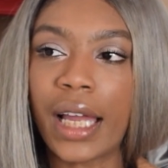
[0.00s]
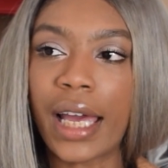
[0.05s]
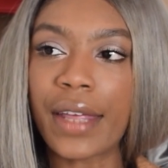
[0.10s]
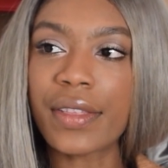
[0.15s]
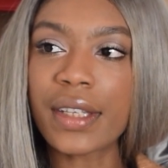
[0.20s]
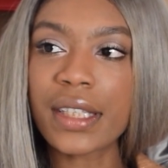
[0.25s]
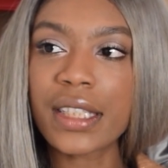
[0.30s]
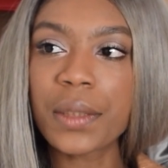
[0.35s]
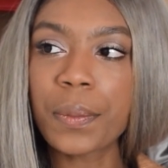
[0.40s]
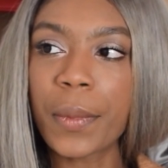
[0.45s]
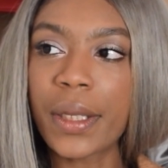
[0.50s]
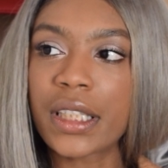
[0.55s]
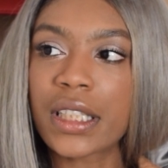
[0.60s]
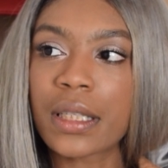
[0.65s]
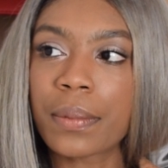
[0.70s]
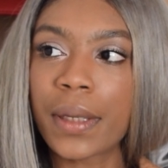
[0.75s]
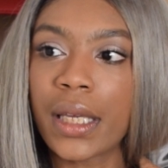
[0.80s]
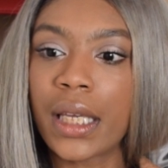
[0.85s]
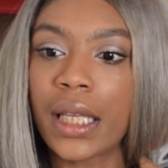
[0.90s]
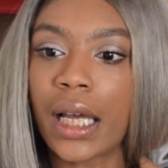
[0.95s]
Like this is meant
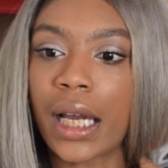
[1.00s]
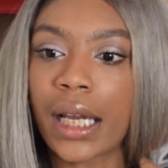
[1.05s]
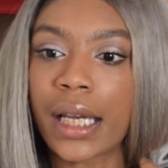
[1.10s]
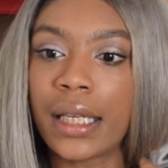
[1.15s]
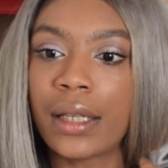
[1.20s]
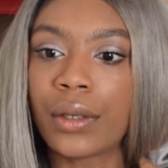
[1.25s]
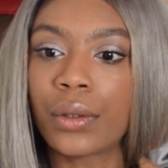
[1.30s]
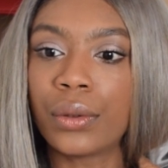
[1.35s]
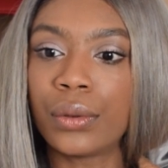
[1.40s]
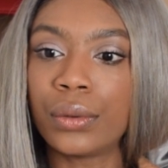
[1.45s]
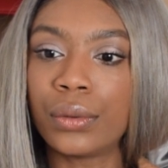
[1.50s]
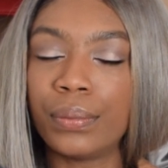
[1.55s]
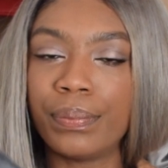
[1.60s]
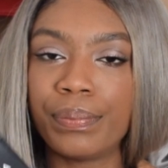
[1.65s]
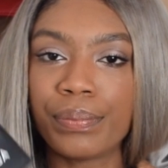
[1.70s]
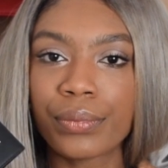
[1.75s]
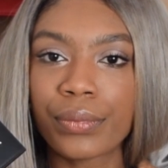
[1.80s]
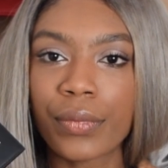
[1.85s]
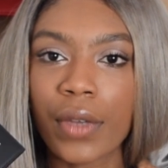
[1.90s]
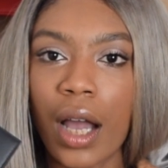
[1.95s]
to be like a little
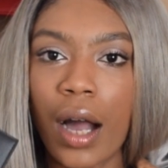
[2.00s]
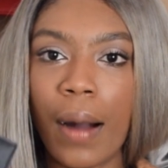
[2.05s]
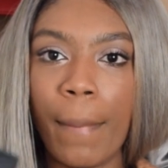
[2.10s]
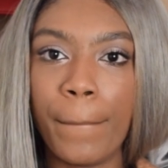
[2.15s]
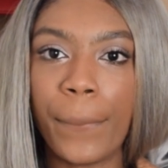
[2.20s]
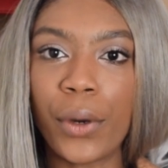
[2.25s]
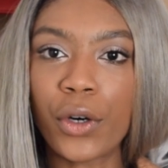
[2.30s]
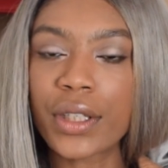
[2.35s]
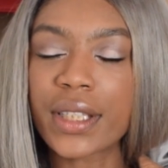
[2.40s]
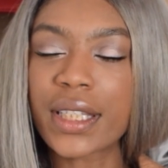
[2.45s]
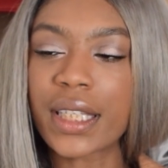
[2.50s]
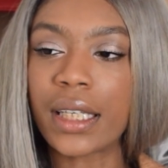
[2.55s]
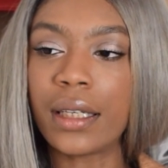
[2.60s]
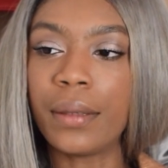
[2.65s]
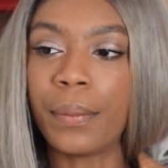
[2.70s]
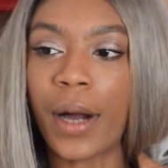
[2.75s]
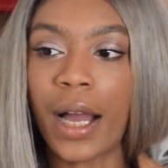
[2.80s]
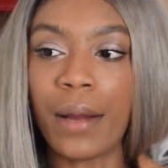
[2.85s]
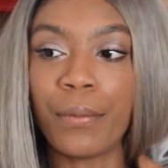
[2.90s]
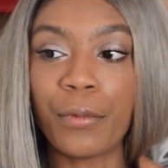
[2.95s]
unboxing,
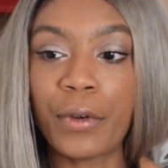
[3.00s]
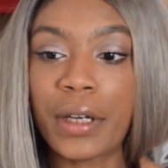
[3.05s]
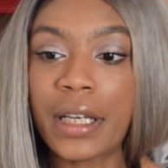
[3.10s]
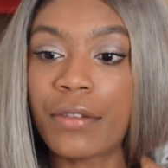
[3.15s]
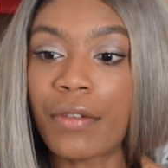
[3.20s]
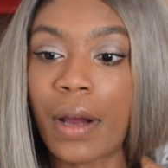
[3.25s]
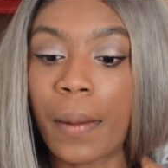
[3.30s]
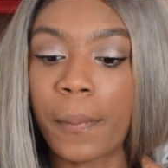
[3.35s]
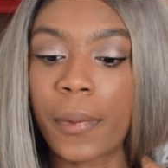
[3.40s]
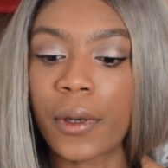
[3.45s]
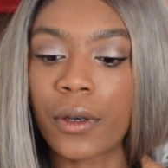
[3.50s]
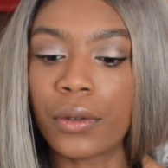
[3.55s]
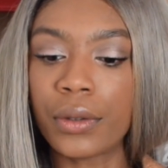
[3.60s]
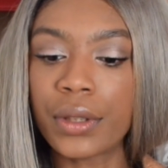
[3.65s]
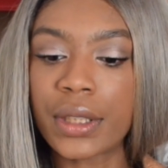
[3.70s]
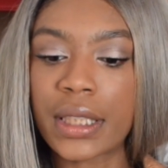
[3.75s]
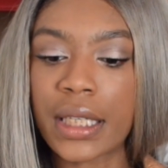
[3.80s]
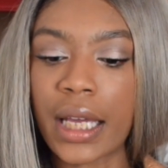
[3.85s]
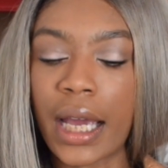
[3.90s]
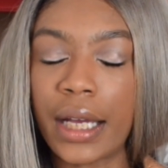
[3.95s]
but I'm really rambling
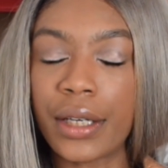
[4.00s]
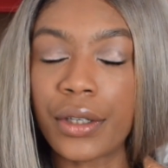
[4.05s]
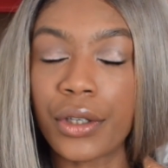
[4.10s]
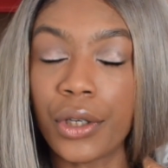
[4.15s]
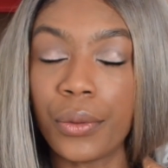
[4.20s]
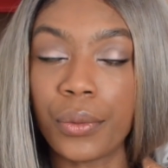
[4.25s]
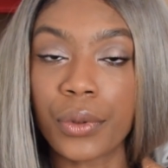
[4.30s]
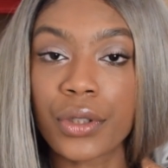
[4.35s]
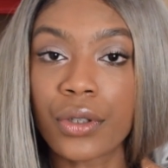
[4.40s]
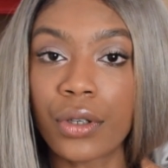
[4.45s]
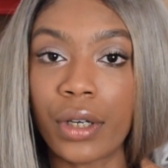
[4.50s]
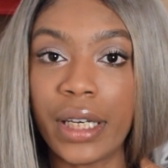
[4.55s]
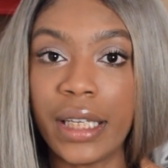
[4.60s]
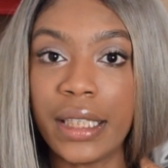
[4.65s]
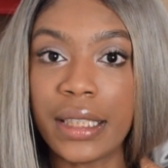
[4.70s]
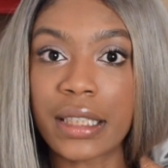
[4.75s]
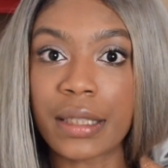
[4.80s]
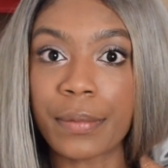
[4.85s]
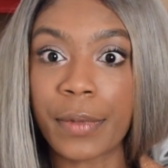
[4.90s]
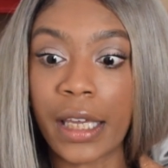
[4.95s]
on today. I don't know what's gotten
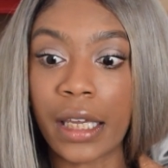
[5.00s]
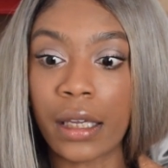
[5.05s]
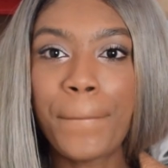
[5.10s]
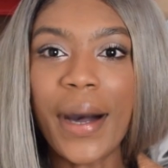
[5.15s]
into me.